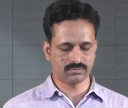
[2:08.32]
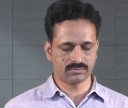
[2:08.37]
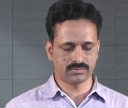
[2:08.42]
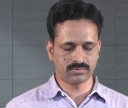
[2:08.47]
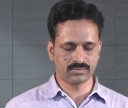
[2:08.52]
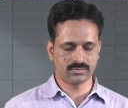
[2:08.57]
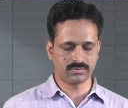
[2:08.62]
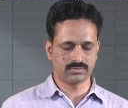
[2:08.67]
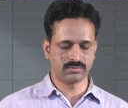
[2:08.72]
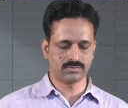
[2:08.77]

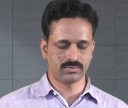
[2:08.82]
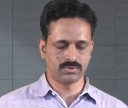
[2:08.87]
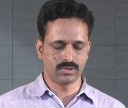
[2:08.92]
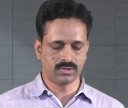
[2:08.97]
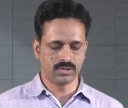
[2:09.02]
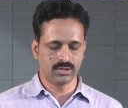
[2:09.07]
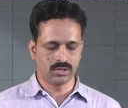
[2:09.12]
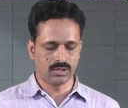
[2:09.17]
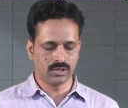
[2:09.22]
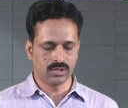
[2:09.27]

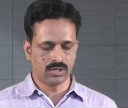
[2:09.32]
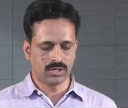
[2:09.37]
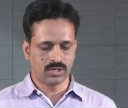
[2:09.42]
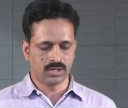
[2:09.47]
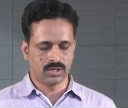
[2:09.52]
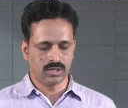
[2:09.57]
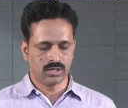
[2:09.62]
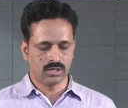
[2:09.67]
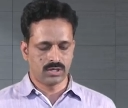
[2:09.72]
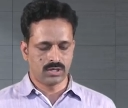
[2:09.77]

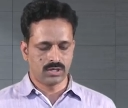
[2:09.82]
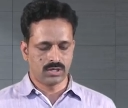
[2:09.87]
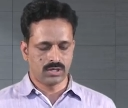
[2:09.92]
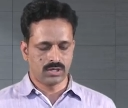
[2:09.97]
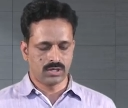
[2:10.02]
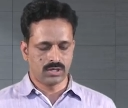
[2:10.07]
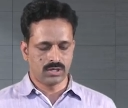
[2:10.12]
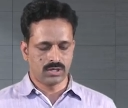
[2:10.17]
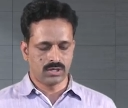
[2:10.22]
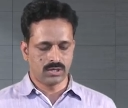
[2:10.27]

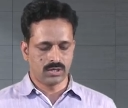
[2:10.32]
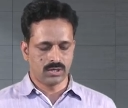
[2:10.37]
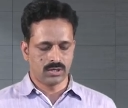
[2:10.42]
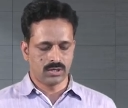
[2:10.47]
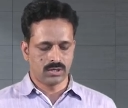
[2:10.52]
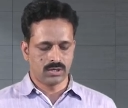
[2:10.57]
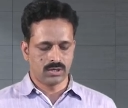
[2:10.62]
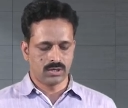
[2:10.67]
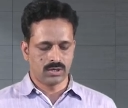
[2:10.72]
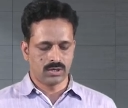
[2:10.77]

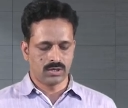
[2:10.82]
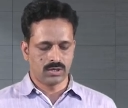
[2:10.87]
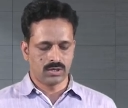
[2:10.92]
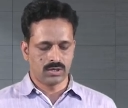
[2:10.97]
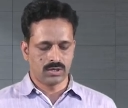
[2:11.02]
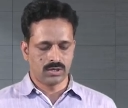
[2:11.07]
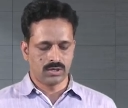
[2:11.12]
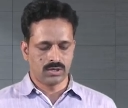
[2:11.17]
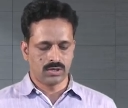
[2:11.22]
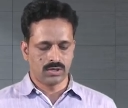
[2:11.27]

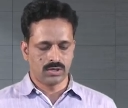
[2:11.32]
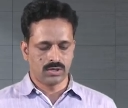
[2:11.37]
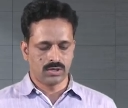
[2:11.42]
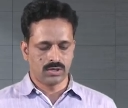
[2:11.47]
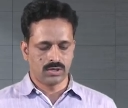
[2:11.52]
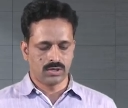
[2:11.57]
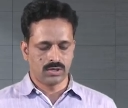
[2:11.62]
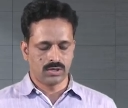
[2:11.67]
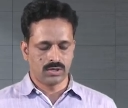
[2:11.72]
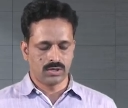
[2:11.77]

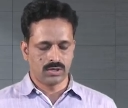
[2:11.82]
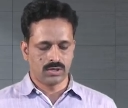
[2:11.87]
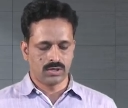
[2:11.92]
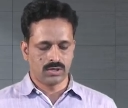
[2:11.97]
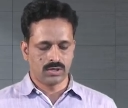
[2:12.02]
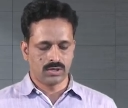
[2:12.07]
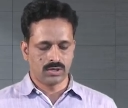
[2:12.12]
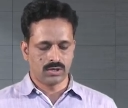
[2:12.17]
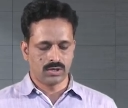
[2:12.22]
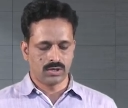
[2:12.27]

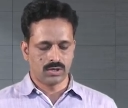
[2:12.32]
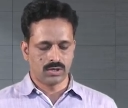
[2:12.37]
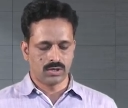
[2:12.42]
No one is speaking in this clip.